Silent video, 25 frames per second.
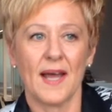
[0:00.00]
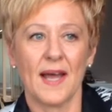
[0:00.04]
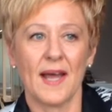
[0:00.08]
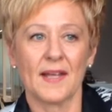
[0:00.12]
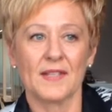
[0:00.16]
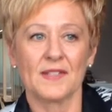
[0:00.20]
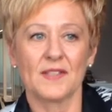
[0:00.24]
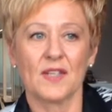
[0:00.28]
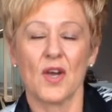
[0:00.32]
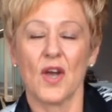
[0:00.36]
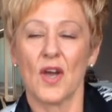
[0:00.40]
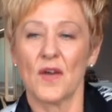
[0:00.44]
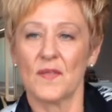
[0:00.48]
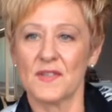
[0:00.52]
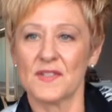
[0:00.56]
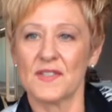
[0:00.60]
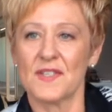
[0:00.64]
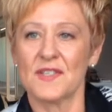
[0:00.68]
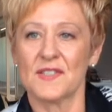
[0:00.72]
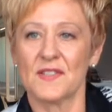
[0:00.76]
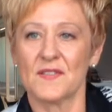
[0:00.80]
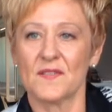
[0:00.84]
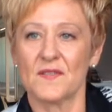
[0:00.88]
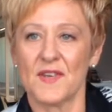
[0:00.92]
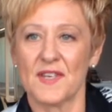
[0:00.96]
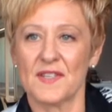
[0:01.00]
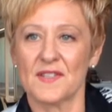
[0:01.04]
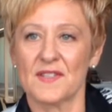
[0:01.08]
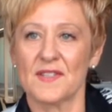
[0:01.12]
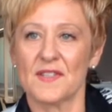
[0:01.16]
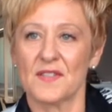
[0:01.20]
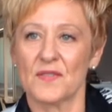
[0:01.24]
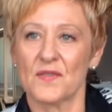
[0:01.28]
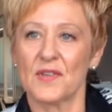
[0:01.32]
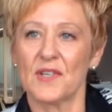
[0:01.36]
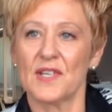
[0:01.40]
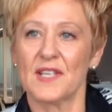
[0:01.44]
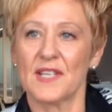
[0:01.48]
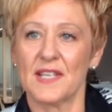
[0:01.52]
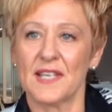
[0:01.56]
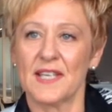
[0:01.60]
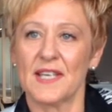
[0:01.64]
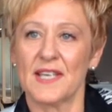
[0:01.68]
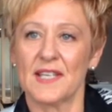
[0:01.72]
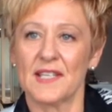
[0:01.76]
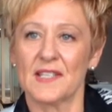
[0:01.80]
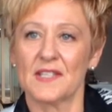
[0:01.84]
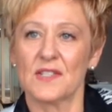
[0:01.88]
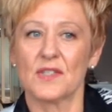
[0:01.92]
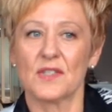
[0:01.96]
So overseas investors are very
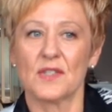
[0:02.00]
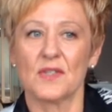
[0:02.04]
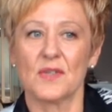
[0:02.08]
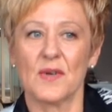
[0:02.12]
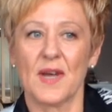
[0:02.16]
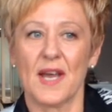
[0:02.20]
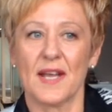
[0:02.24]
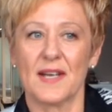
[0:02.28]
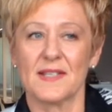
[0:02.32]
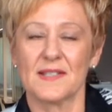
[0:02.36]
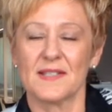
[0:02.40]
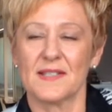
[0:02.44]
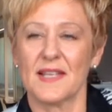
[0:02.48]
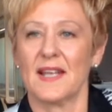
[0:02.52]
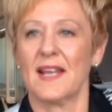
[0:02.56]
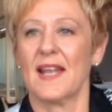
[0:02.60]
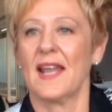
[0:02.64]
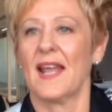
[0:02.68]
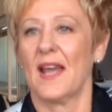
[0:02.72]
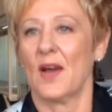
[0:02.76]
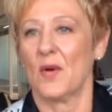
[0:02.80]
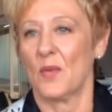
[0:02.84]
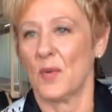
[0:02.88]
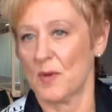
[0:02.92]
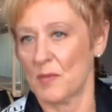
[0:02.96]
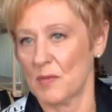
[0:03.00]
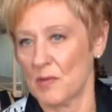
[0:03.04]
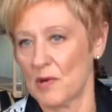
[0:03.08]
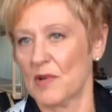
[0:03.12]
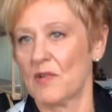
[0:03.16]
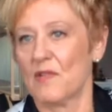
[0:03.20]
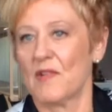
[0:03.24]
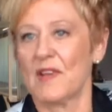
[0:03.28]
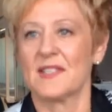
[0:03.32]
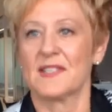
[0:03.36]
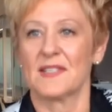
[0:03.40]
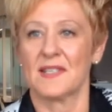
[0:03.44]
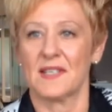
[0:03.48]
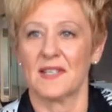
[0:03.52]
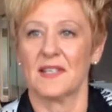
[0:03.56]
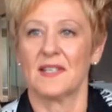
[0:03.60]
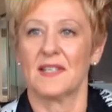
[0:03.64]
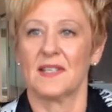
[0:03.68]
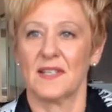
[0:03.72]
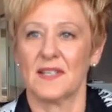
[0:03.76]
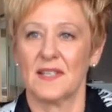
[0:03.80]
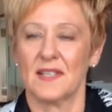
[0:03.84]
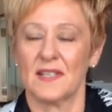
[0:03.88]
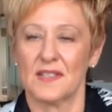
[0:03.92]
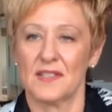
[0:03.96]
keen to understand how we're
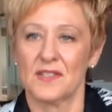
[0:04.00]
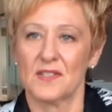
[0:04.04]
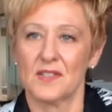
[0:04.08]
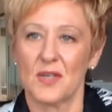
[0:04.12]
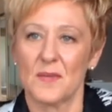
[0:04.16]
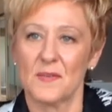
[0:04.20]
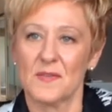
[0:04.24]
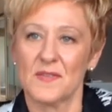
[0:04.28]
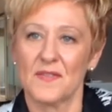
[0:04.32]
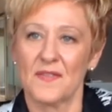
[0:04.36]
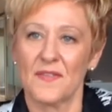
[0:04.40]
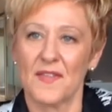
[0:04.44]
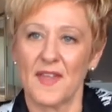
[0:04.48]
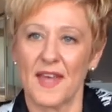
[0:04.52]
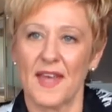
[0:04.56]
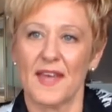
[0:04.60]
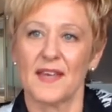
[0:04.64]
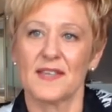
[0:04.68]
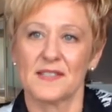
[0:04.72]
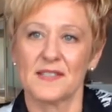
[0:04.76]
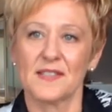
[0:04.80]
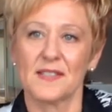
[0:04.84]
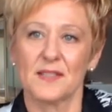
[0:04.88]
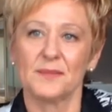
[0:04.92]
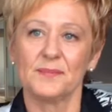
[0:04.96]
progressing in terms of that.